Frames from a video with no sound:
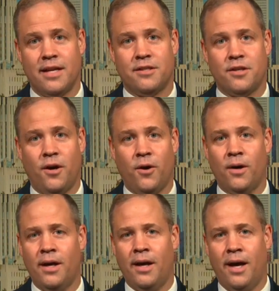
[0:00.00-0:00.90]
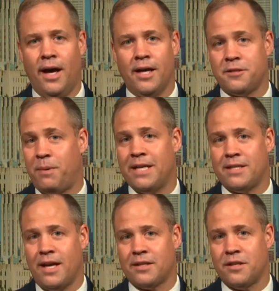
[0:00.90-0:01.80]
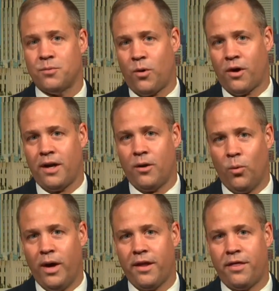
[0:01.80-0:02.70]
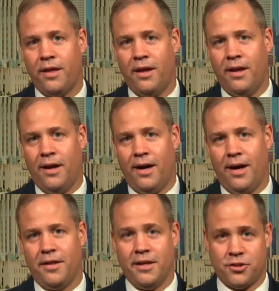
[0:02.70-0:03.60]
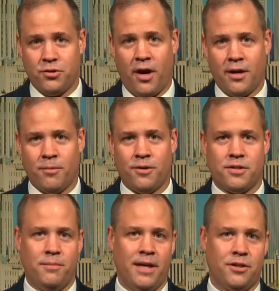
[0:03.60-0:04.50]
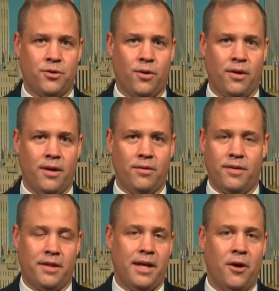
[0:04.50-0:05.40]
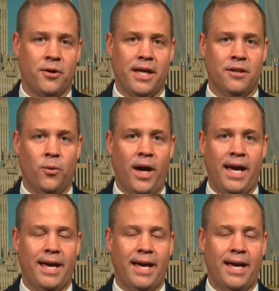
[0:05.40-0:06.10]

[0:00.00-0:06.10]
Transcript: And so uh, SpaceX is working with uh, the astronomers to make sure that, that they don't get in the way.